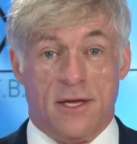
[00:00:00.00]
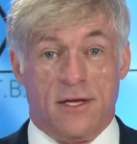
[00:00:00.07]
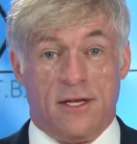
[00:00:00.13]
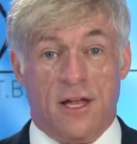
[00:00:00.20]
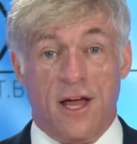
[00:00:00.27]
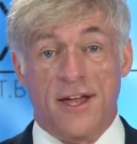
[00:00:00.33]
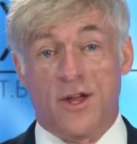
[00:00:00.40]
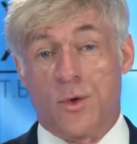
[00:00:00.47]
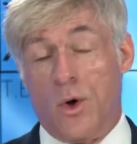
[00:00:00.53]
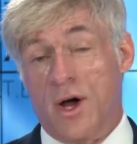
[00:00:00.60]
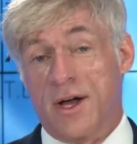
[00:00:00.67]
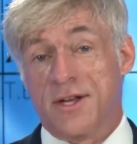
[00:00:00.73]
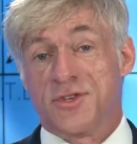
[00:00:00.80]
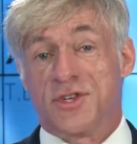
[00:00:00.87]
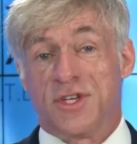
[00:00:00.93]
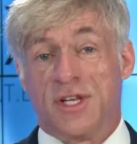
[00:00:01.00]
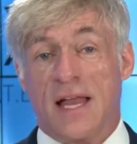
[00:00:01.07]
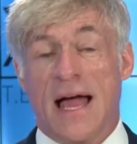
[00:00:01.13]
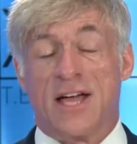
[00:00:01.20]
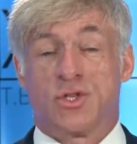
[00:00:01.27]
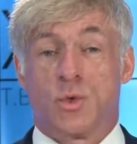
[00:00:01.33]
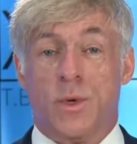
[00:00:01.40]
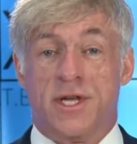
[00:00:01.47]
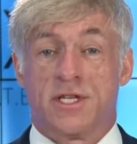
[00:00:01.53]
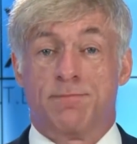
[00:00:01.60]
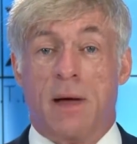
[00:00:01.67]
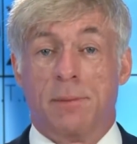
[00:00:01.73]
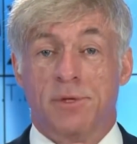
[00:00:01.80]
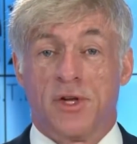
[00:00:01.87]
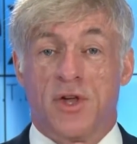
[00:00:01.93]
Likewise, in last week's
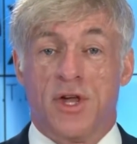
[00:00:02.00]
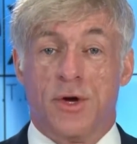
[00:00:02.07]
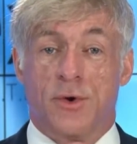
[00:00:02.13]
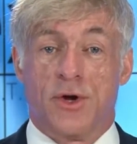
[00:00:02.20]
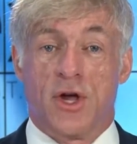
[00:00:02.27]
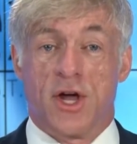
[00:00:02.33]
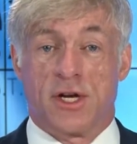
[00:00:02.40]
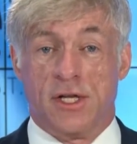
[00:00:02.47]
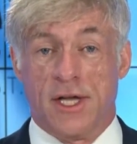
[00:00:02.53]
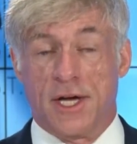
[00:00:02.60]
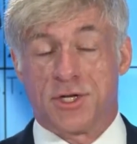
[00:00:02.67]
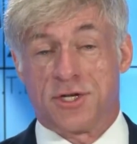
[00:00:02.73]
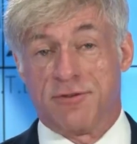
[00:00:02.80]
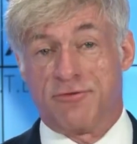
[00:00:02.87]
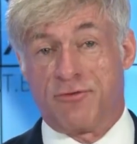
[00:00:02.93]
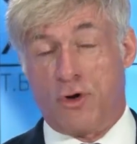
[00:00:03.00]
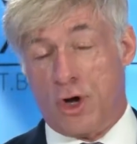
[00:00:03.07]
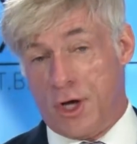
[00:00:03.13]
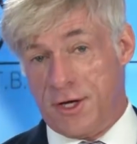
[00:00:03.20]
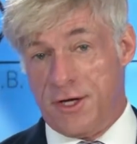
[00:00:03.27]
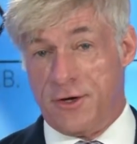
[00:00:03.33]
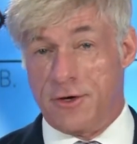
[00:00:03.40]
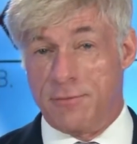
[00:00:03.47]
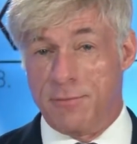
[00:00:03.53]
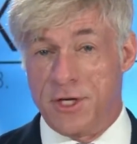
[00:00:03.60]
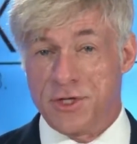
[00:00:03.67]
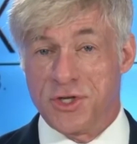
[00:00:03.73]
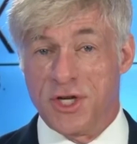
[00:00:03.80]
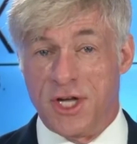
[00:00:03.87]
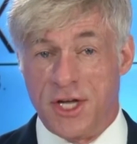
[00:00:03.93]
public hearing on election fraud here in
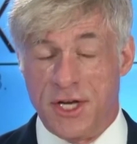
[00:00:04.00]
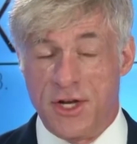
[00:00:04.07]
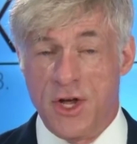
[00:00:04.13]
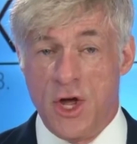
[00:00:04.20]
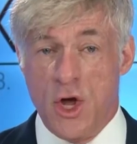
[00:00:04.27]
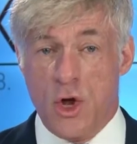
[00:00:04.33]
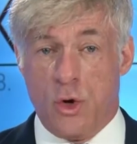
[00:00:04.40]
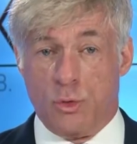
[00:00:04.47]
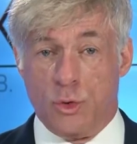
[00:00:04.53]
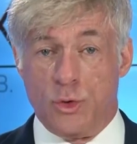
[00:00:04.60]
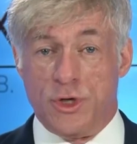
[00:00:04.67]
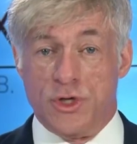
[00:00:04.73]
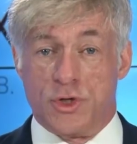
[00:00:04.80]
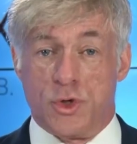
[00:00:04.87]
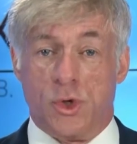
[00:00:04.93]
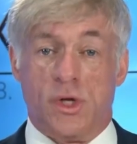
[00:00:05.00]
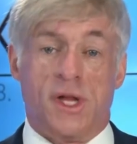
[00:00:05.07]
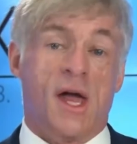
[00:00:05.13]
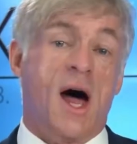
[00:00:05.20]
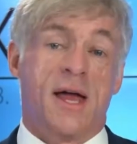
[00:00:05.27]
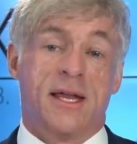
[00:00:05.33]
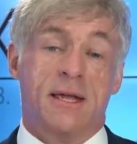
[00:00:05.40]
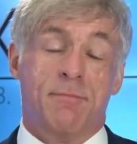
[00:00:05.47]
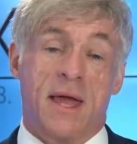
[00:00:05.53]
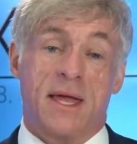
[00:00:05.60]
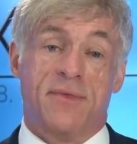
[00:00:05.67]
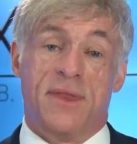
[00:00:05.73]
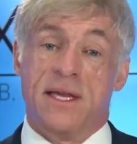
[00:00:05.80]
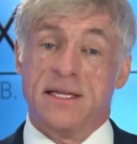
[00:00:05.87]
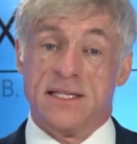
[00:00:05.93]
Michigan, Rudy Giuliani
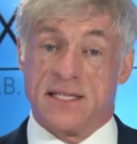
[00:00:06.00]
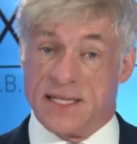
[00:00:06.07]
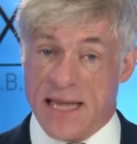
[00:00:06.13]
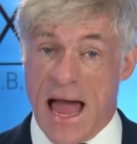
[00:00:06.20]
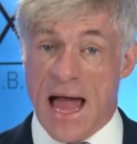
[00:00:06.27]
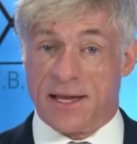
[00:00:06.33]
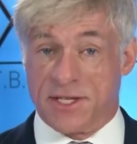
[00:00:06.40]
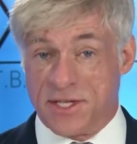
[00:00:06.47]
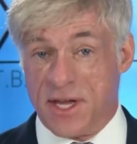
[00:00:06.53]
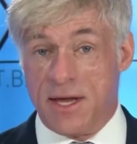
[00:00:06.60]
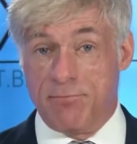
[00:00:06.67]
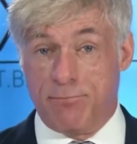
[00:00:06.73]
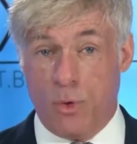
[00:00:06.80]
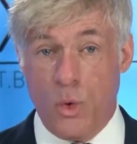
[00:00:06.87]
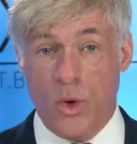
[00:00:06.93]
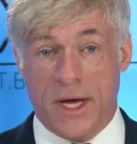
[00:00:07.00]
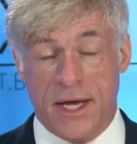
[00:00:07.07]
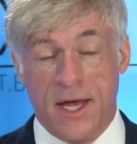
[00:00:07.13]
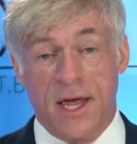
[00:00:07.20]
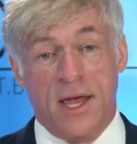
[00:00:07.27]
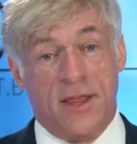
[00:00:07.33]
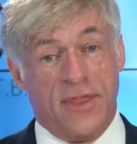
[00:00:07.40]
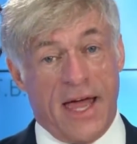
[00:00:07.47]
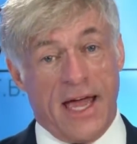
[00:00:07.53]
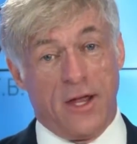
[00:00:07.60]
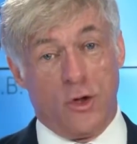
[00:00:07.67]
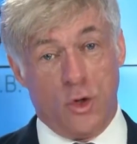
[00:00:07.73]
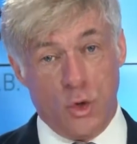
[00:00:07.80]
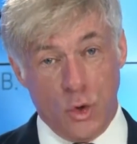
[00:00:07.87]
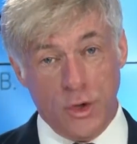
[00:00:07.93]
made the exact same point,
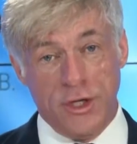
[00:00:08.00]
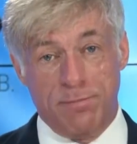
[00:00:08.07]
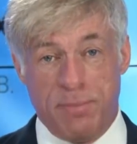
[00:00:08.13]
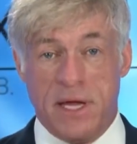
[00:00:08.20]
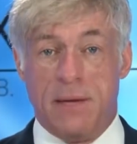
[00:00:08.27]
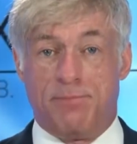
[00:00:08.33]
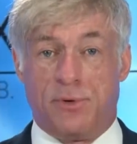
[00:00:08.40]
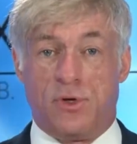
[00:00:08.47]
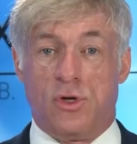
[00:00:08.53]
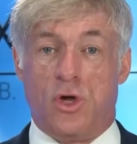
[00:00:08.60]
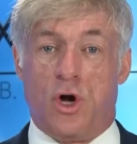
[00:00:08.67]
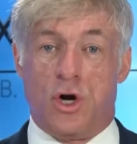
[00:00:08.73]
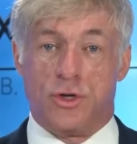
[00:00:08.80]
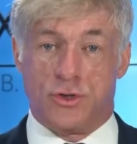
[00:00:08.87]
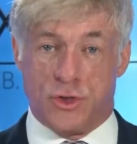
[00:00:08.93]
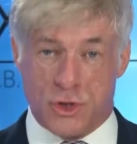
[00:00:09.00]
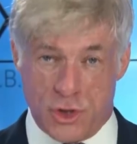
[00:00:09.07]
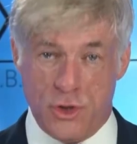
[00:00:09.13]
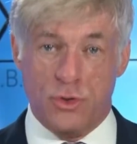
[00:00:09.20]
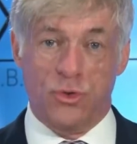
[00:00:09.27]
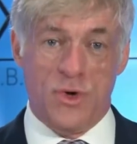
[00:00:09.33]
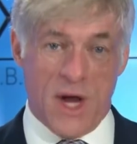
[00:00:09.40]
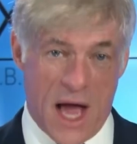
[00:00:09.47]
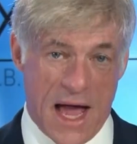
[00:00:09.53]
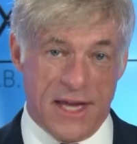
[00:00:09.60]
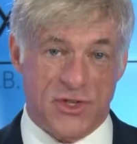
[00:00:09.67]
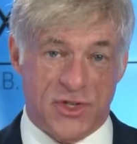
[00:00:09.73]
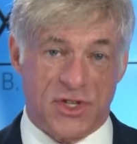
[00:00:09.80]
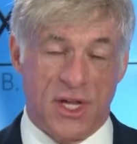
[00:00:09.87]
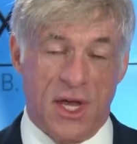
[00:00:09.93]
that good people are too
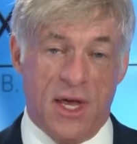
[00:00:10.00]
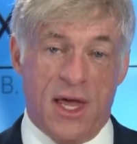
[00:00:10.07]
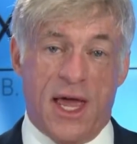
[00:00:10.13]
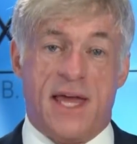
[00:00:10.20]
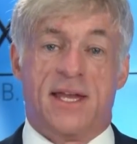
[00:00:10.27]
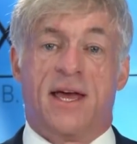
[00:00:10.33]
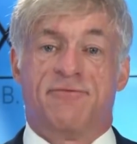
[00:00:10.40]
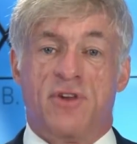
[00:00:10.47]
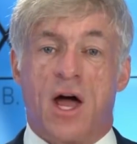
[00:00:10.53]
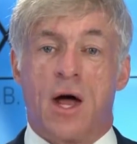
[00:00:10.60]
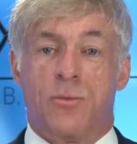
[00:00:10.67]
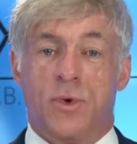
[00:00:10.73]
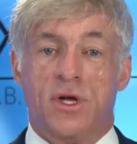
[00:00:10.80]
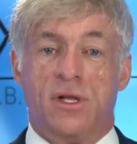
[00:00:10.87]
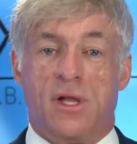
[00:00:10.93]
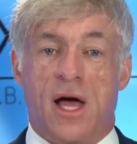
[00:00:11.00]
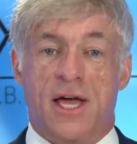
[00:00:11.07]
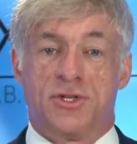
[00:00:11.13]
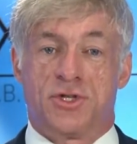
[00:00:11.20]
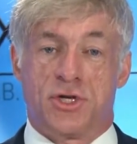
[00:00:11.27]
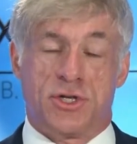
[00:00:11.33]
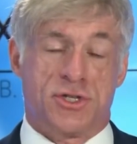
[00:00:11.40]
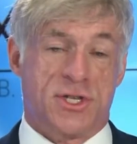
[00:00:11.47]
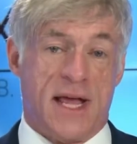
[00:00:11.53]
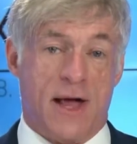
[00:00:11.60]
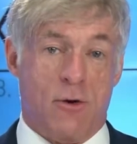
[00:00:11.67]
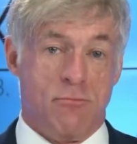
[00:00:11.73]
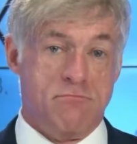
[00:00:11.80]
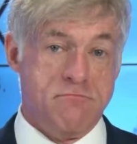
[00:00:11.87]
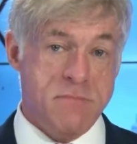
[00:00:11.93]
nice and have not realized just
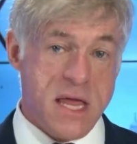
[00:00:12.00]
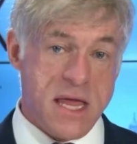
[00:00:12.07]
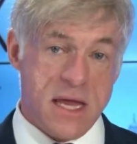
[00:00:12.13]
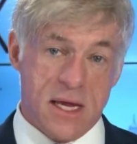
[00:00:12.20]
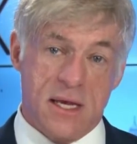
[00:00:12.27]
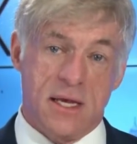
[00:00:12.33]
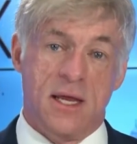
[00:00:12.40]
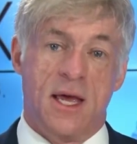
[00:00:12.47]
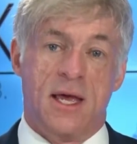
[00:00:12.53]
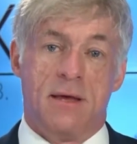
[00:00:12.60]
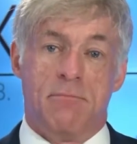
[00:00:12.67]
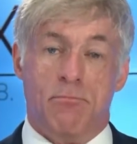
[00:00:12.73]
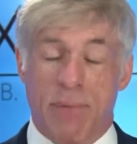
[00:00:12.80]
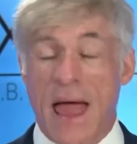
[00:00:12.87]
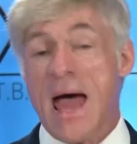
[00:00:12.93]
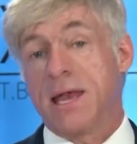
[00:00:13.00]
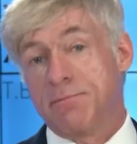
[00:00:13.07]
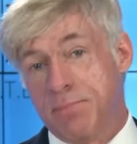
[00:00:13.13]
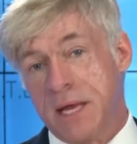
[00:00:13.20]
how mean bad